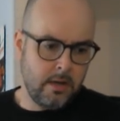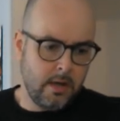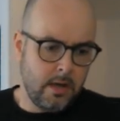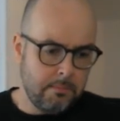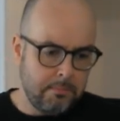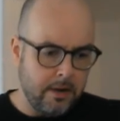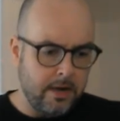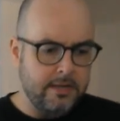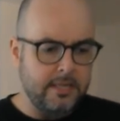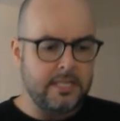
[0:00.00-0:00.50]

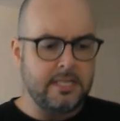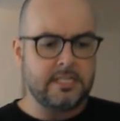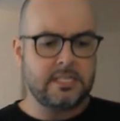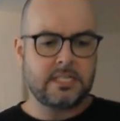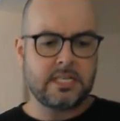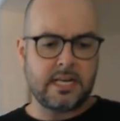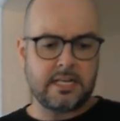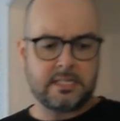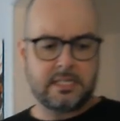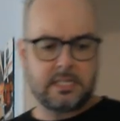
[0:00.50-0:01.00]
but he
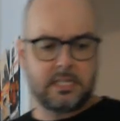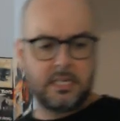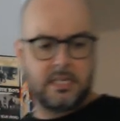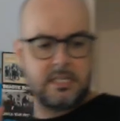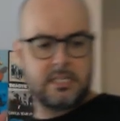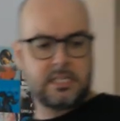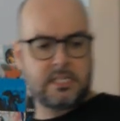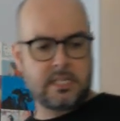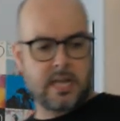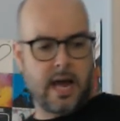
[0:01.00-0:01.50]
says that
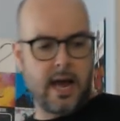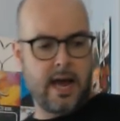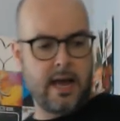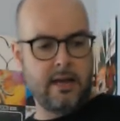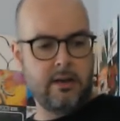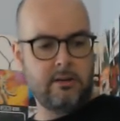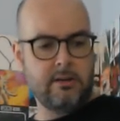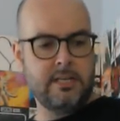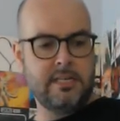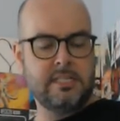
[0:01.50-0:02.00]

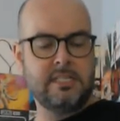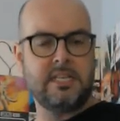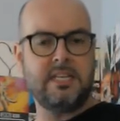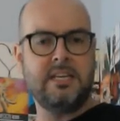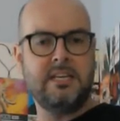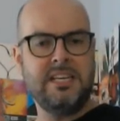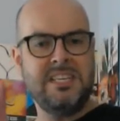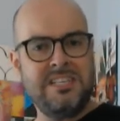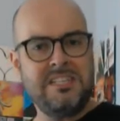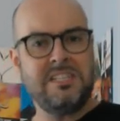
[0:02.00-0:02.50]
style is
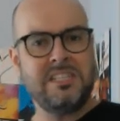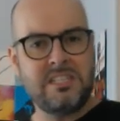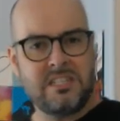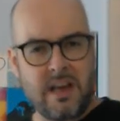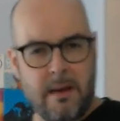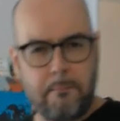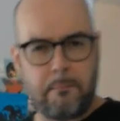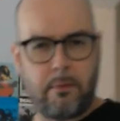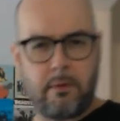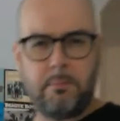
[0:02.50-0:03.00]

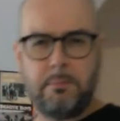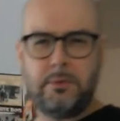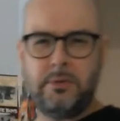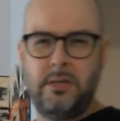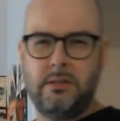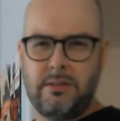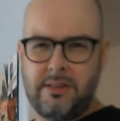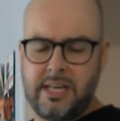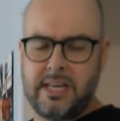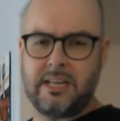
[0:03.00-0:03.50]
inseparably
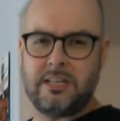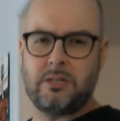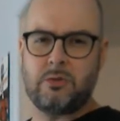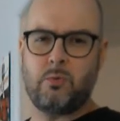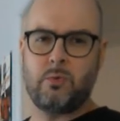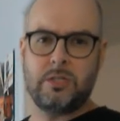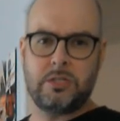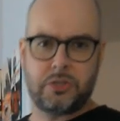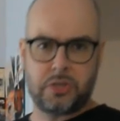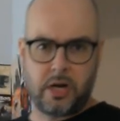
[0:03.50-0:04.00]
linked
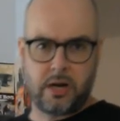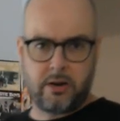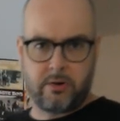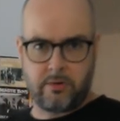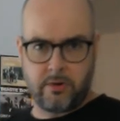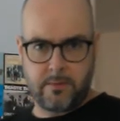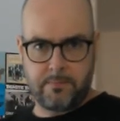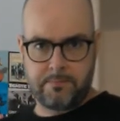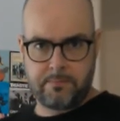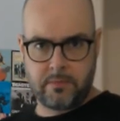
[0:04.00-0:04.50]
with
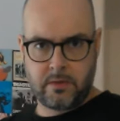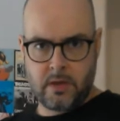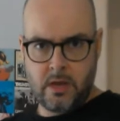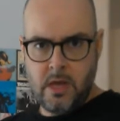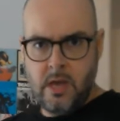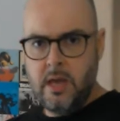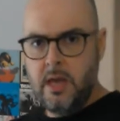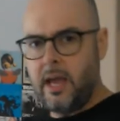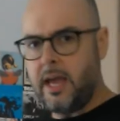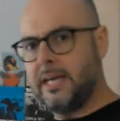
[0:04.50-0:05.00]
genre.
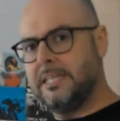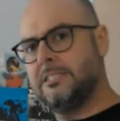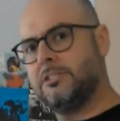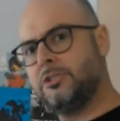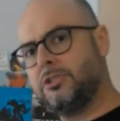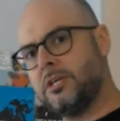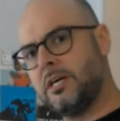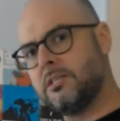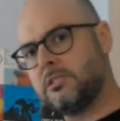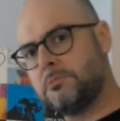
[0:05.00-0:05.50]
And
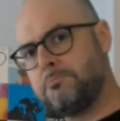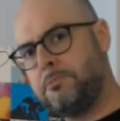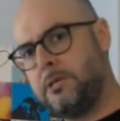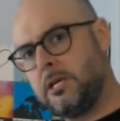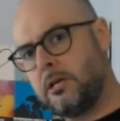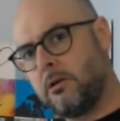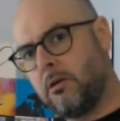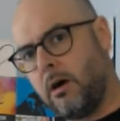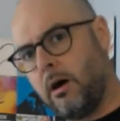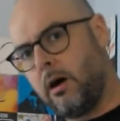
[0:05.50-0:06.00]
just
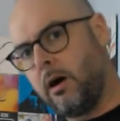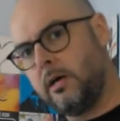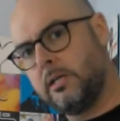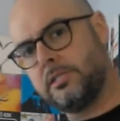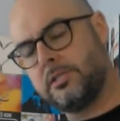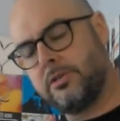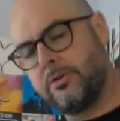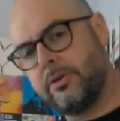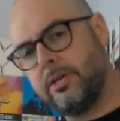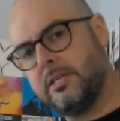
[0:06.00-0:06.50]

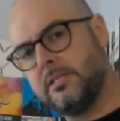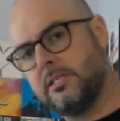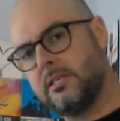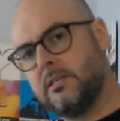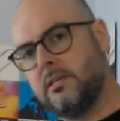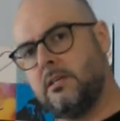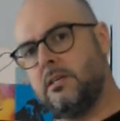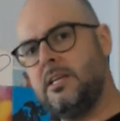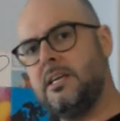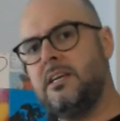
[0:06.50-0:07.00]
because there isn't
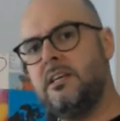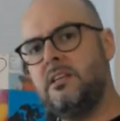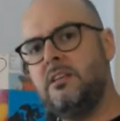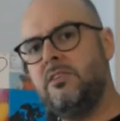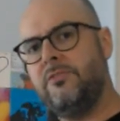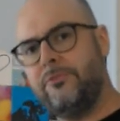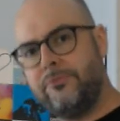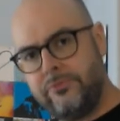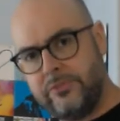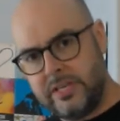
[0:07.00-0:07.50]
an
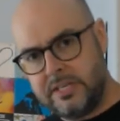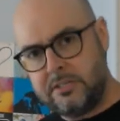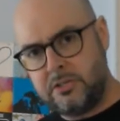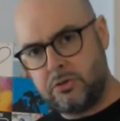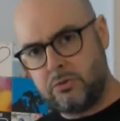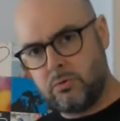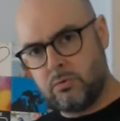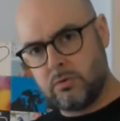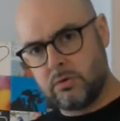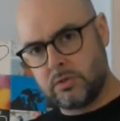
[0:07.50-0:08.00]

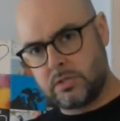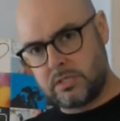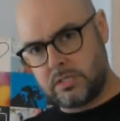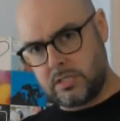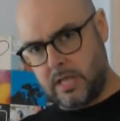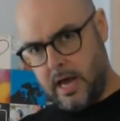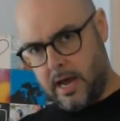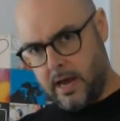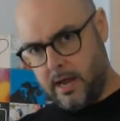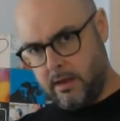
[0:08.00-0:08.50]
individual
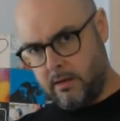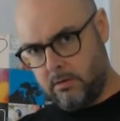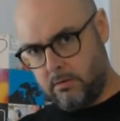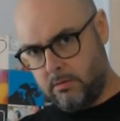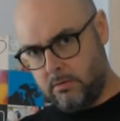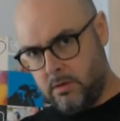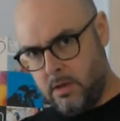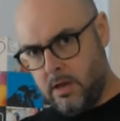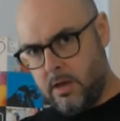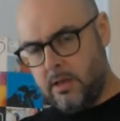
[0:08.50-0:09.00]
style
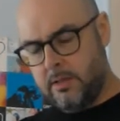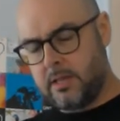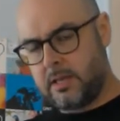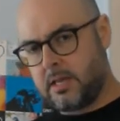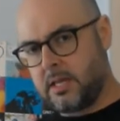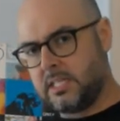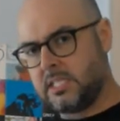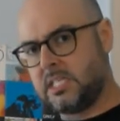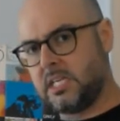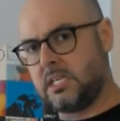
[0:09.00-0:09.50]
that
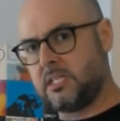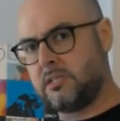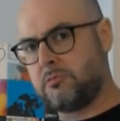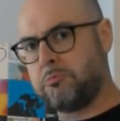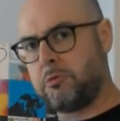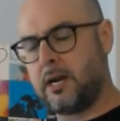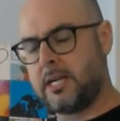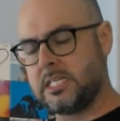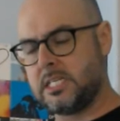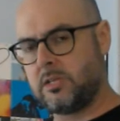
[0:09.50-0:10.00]
gets
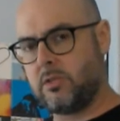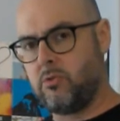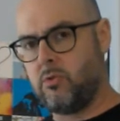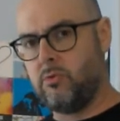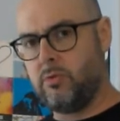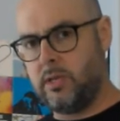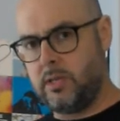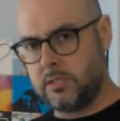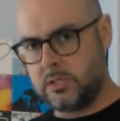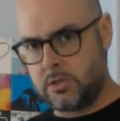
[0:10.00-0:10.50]
expressed through
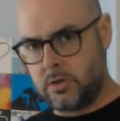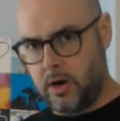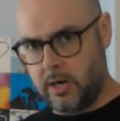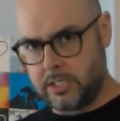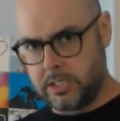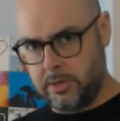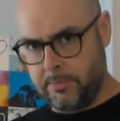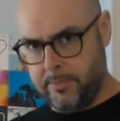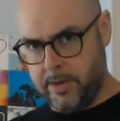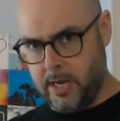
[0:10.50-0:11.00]
the
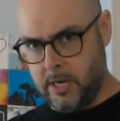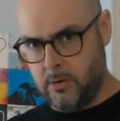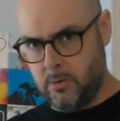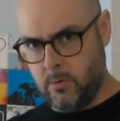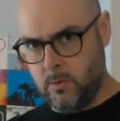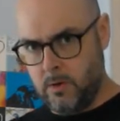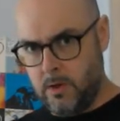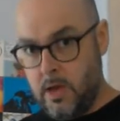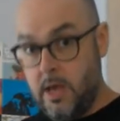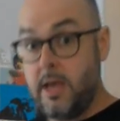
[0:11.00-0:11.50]
instruction
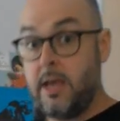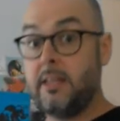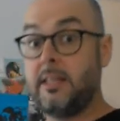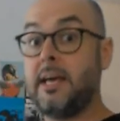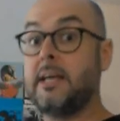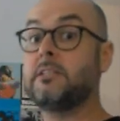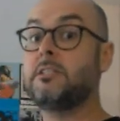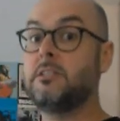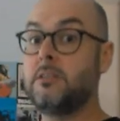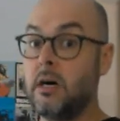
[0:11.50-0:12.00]
manual,
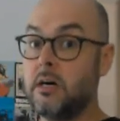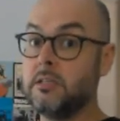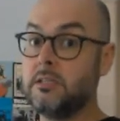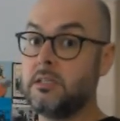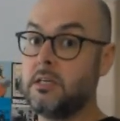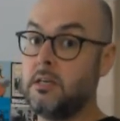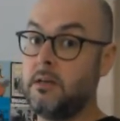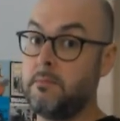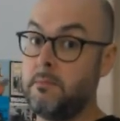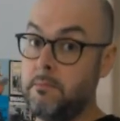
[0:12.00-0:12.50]
that
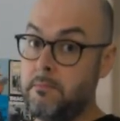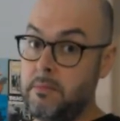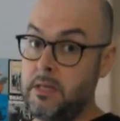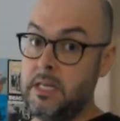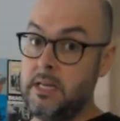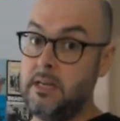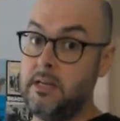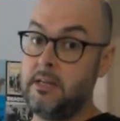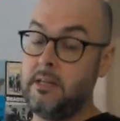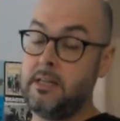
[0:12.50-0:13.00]
doesn't
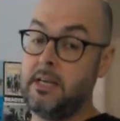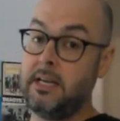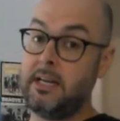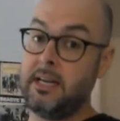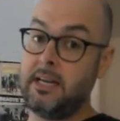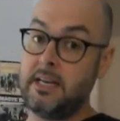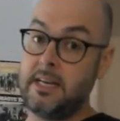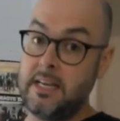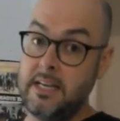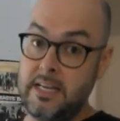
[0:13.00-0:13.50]
mean that
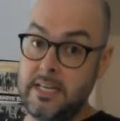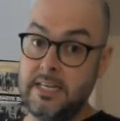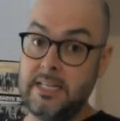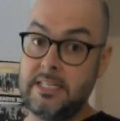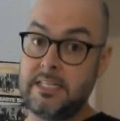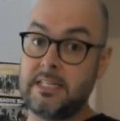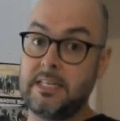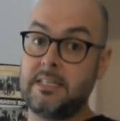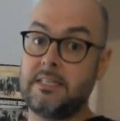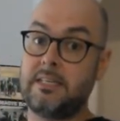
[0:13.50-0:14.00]
it
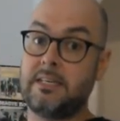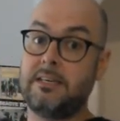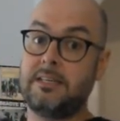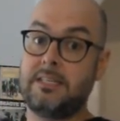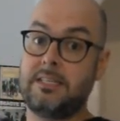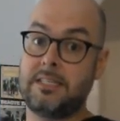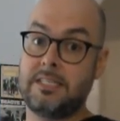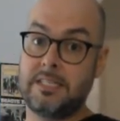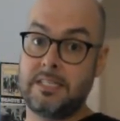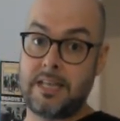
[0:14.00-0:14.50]
isn't a
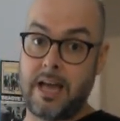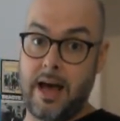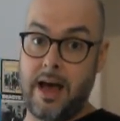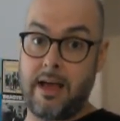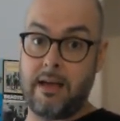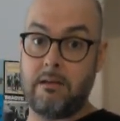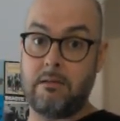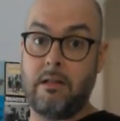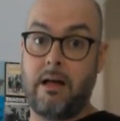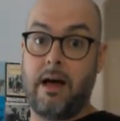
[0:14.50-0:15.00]

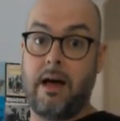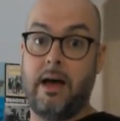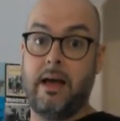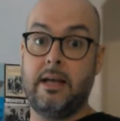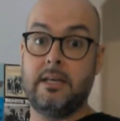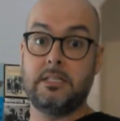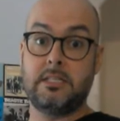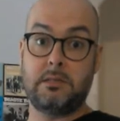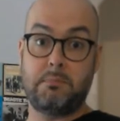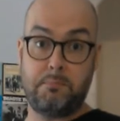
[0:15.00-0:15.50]

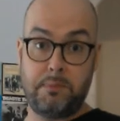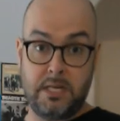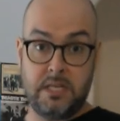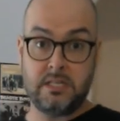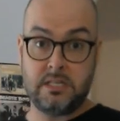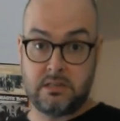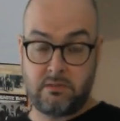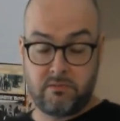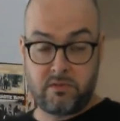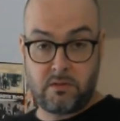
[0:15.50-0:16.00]
stylized
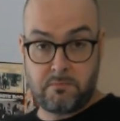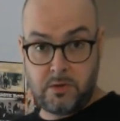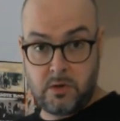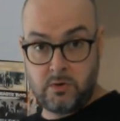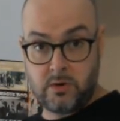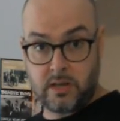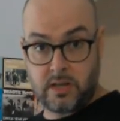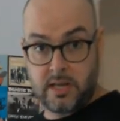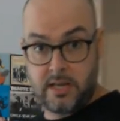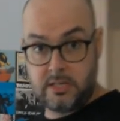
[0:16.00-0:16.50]
piece of
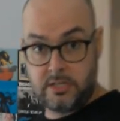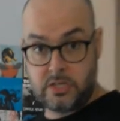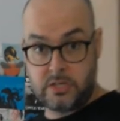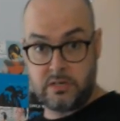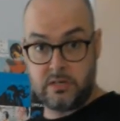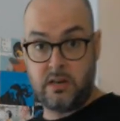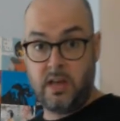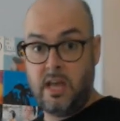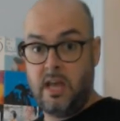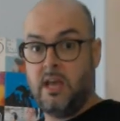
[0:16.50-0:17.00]

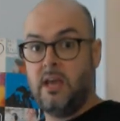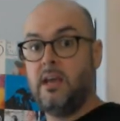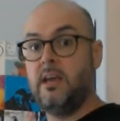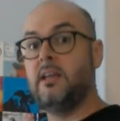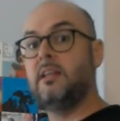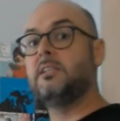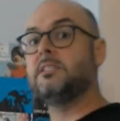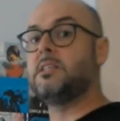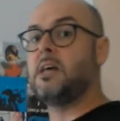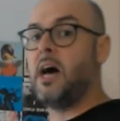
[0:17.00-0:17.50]
communication.
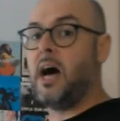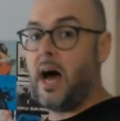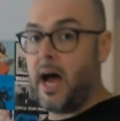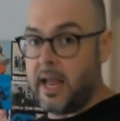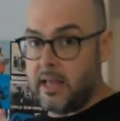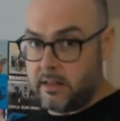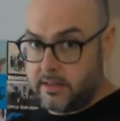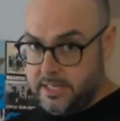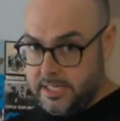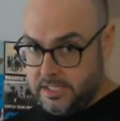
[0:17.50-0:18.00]
It is a
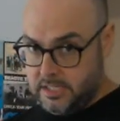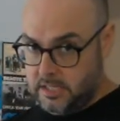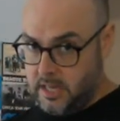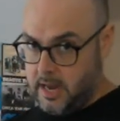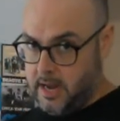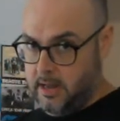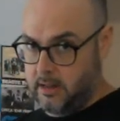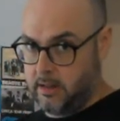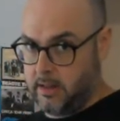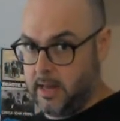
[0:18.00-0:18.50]
highly
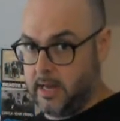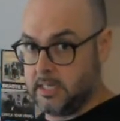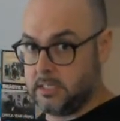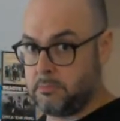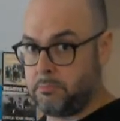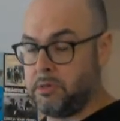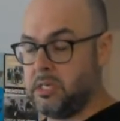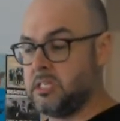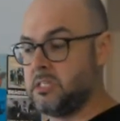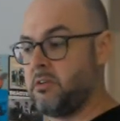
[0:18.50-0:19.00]
stylized
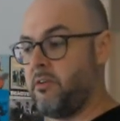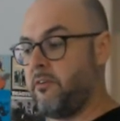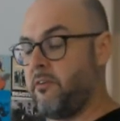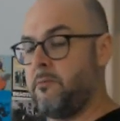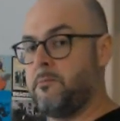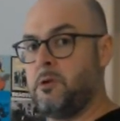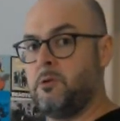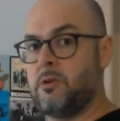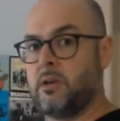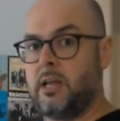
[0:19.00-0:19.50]
piece of
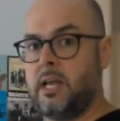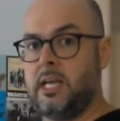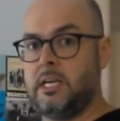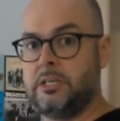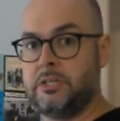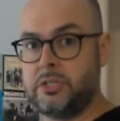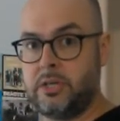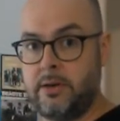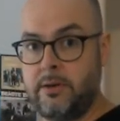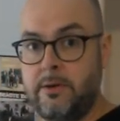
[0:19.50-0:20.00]

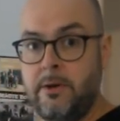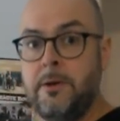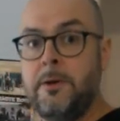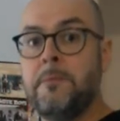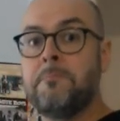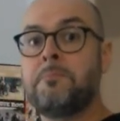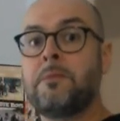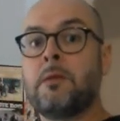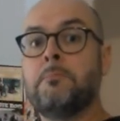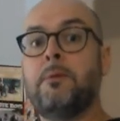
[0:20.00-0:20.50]
communication
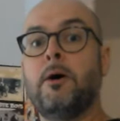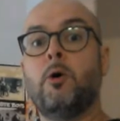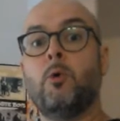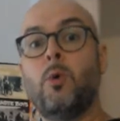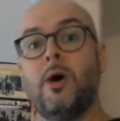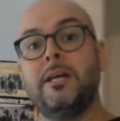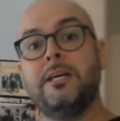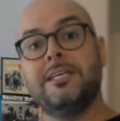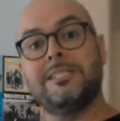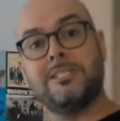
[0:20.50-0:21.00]
but
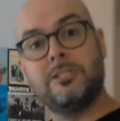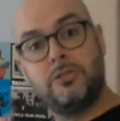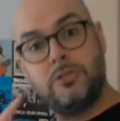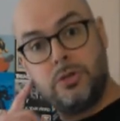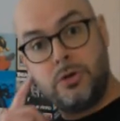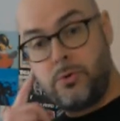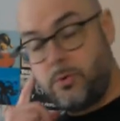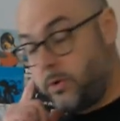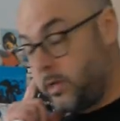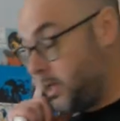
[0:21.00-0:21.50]
what it's
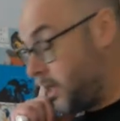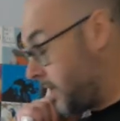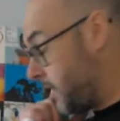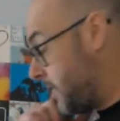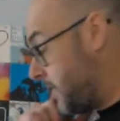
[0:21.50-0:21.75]
doing